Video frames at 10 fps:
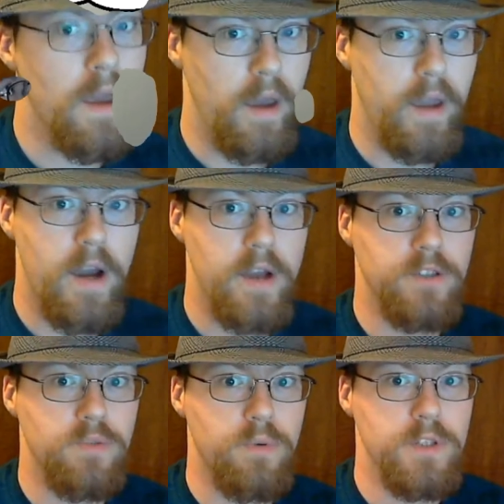Hey guys,
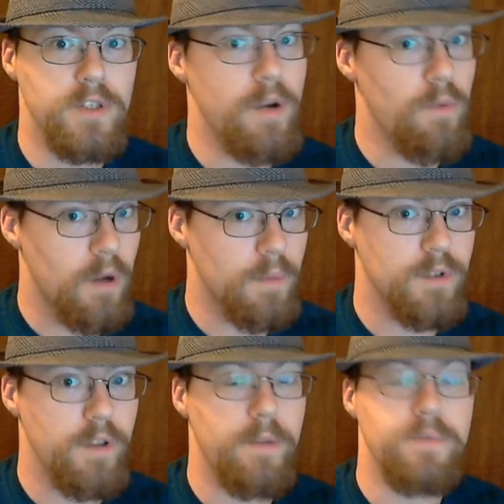it's Wednesday. Welcome to
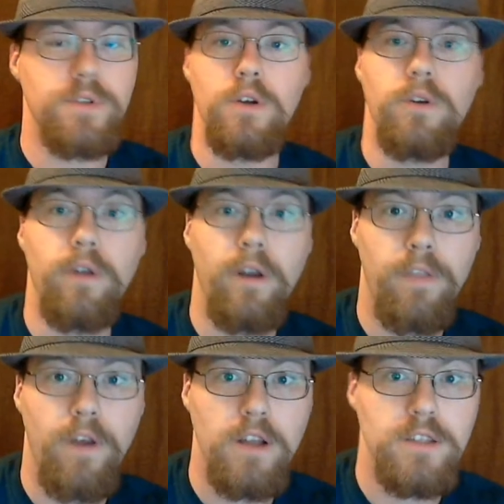another episode of Creator
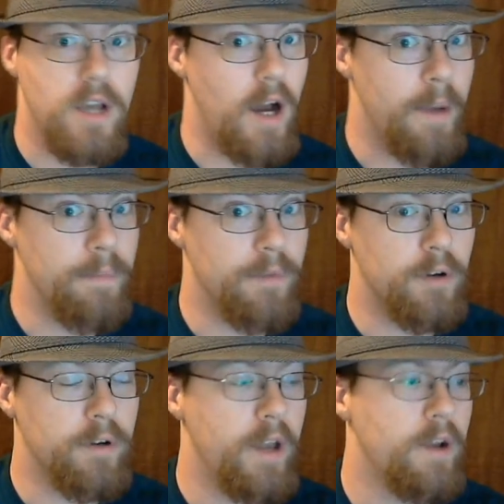Thoughts. I'm the
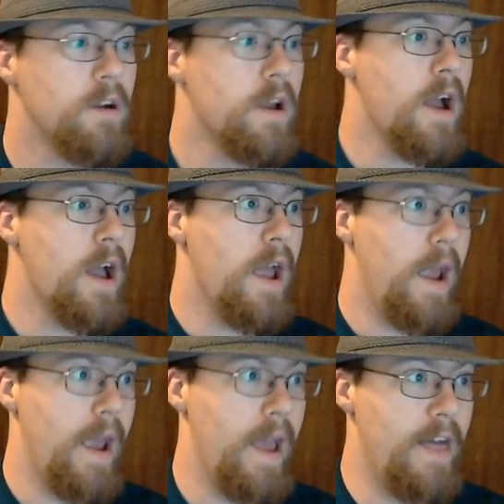creator,
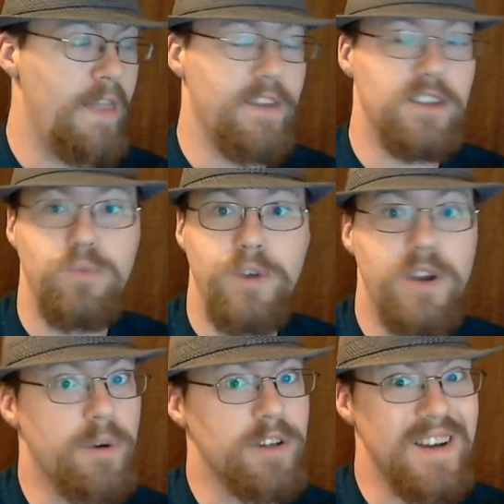and this week
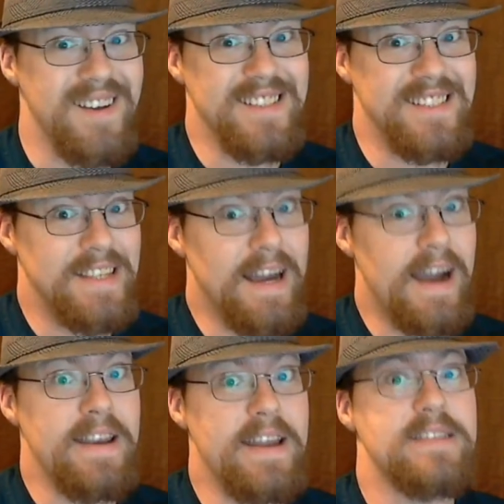we're talking
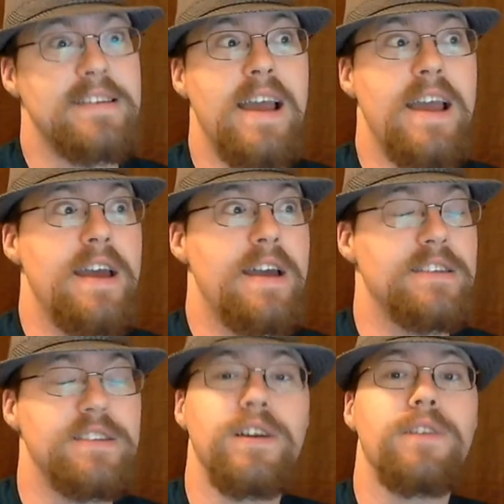Skynet
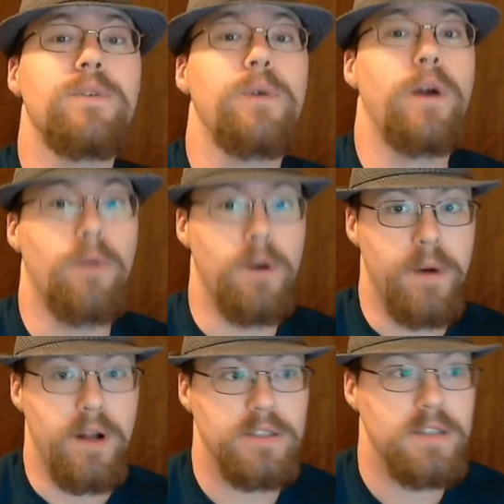and self-aware
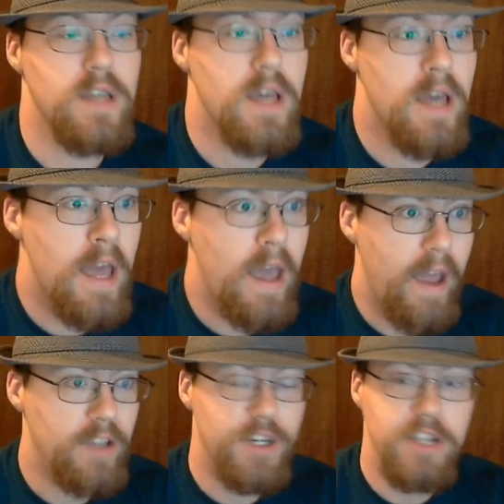robots.
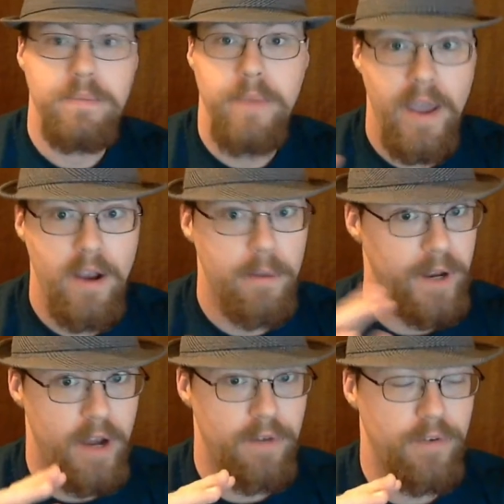As you guys may or may
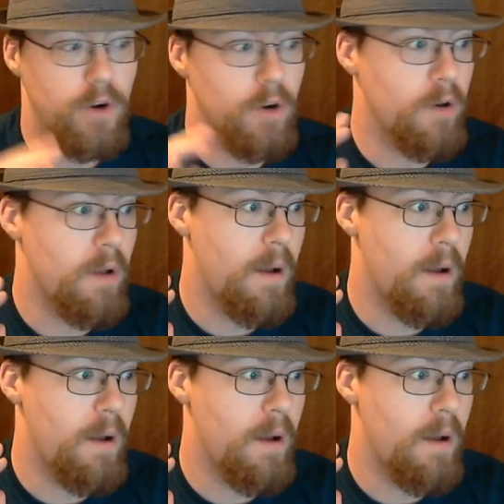not have heard,